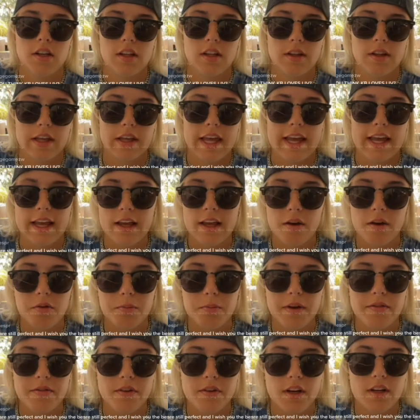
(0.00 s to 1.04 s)
like, hanging out with
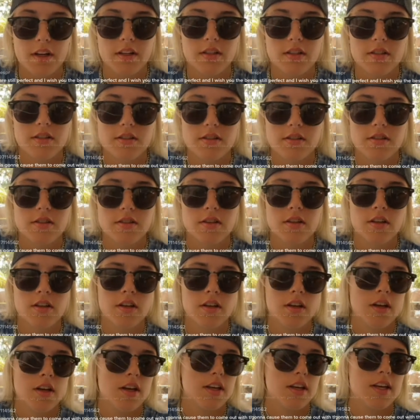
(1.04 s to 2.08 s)
my friends.
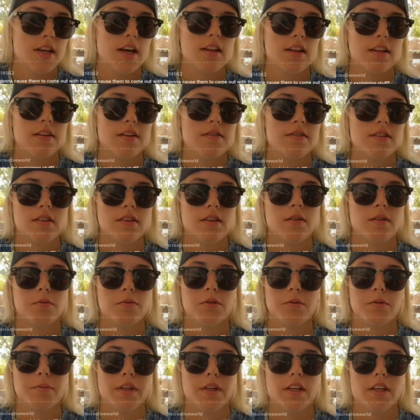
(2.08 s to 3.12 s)
Yeah, Liv's in love
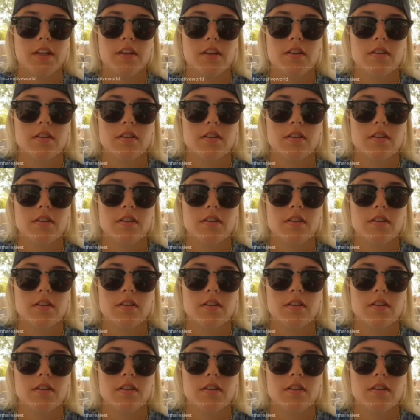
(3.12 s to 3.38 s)
with me.